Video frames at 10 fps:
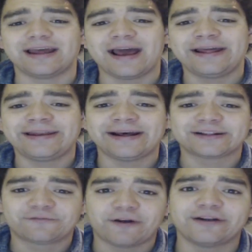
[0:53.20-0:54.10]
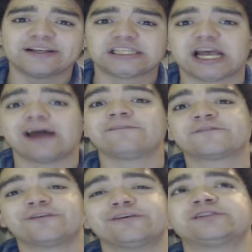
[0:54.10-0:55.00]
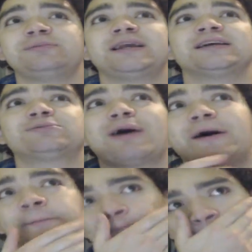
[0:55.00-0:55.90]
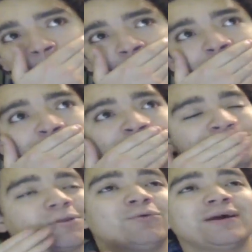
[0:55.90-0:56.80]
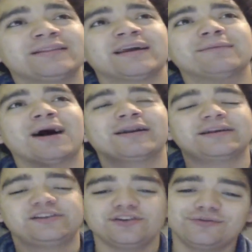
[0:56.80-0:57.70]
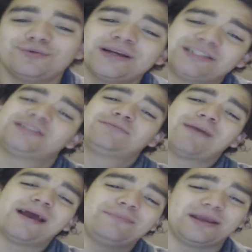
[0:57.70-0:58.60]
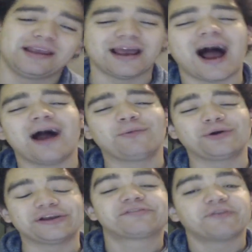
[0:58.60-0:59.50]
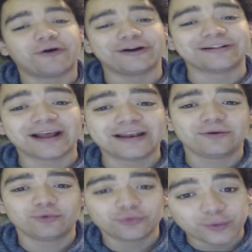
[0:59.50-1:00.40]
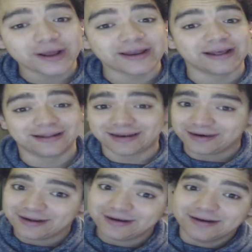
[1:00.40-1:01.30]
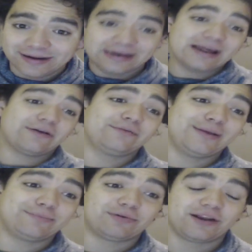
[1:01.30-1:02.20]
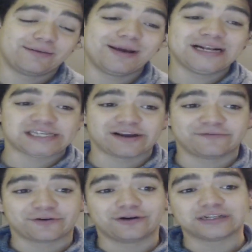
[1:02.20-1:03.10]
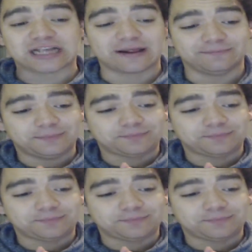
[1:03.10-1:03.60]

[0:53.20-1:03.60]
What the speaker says: And that's very sad, of course, because, well, when you think about it, you wish, maybe I wish for it, that he would win it, and that would be pretty amazing, of course, and